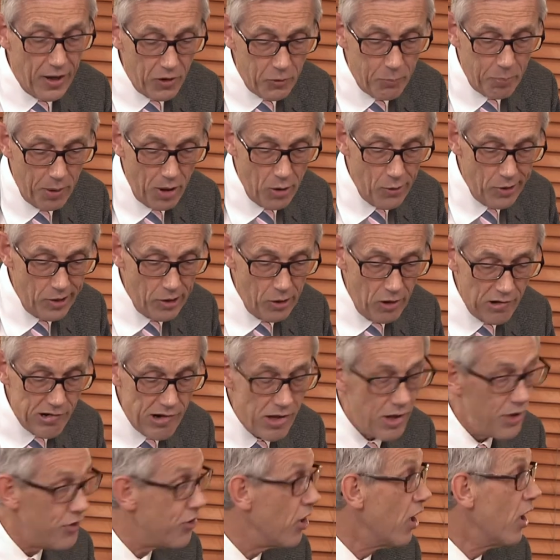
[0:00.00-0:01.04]
as poet
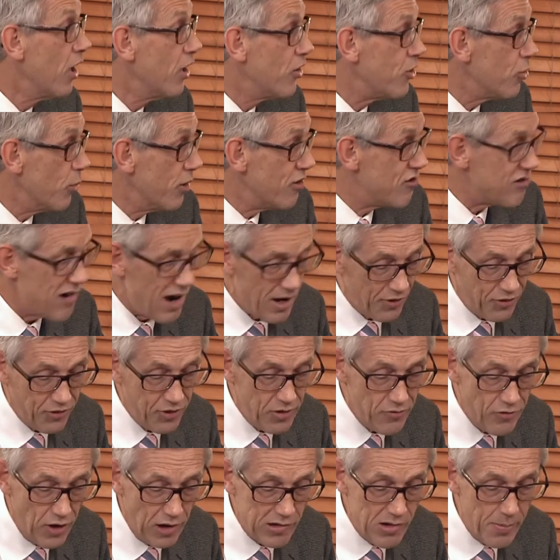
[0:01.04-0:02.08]
laureate to address
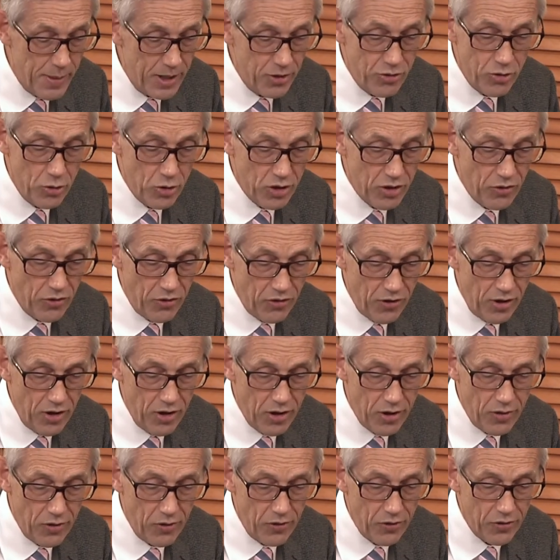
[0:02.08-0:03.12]
environmental
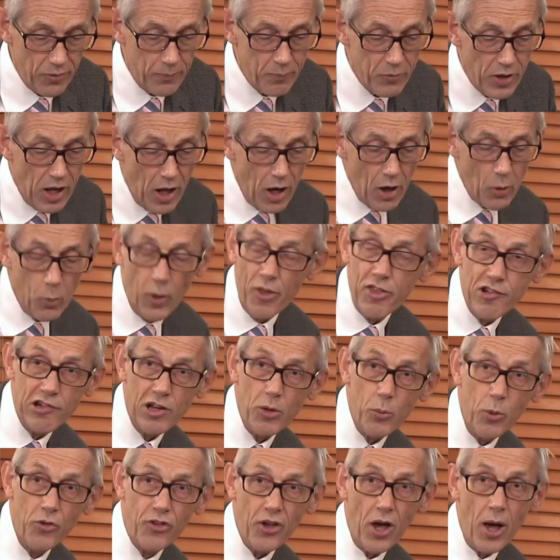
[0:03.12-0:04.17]
concerns. Whether
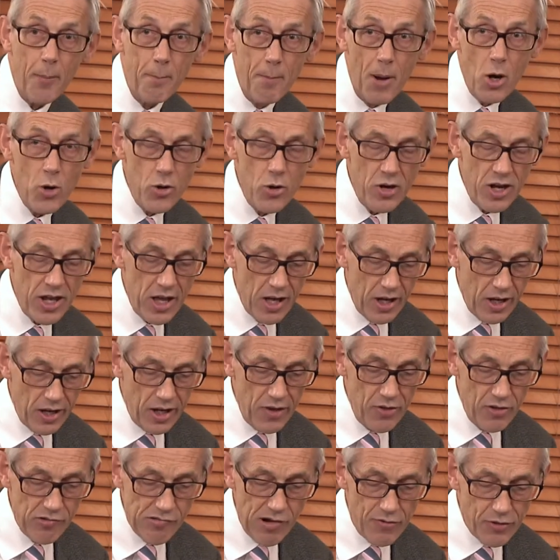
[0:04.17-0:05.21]
it was ammonia
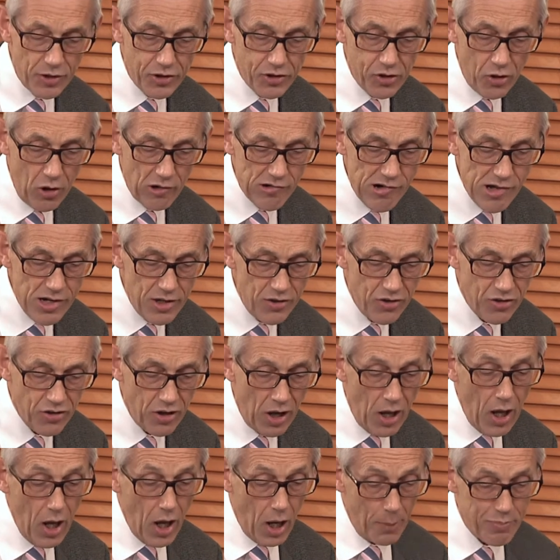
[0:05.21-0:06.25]
in the River Torridge,
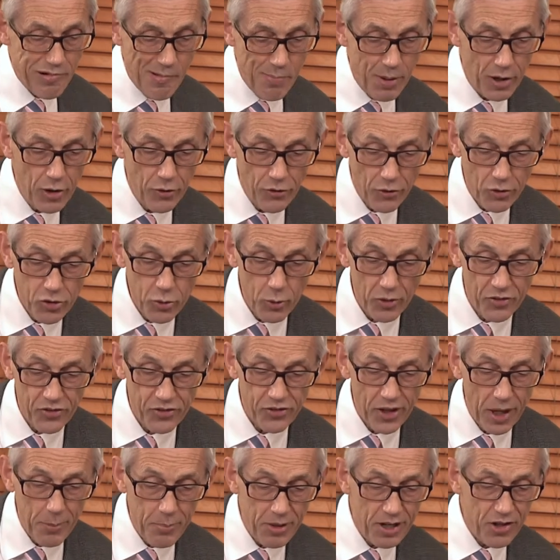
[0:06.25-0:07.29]
a proposal to
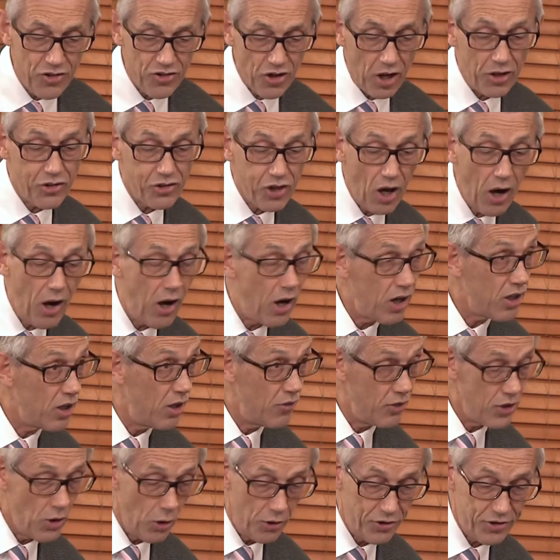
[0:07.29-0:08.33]
establish a Tarka
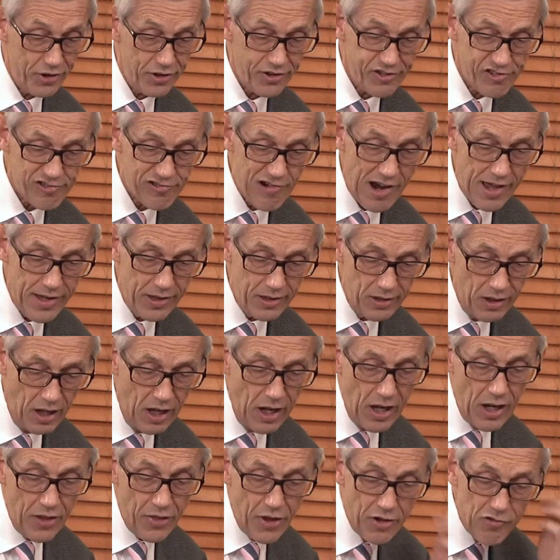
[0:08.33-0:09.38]
the Otter trail
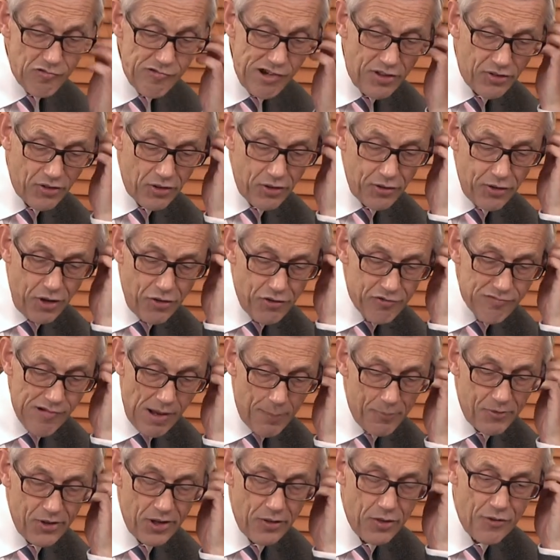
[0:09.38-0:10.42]
that risked
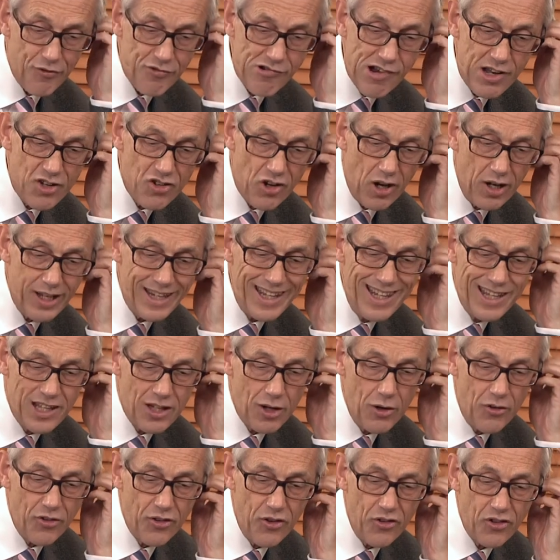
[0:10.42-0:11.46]
disrupting the fragile
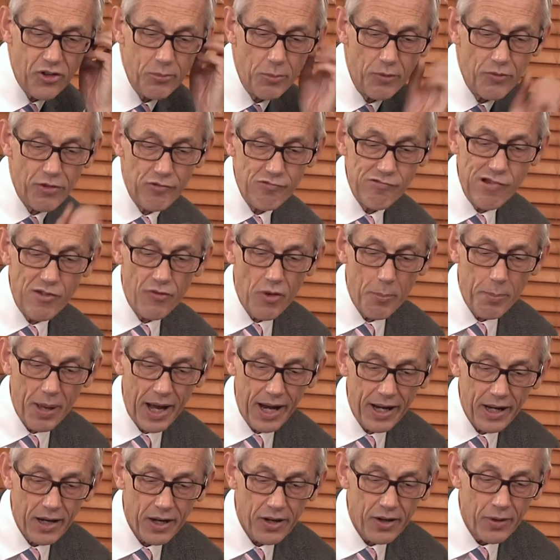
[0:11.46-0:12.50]
ecosystem of the
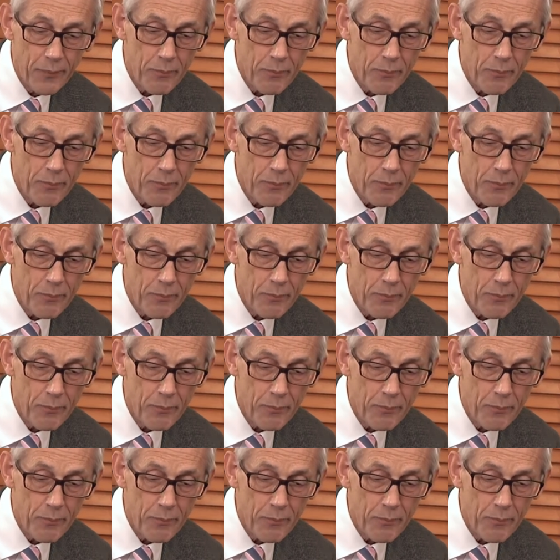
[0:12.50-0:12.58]
riverbank,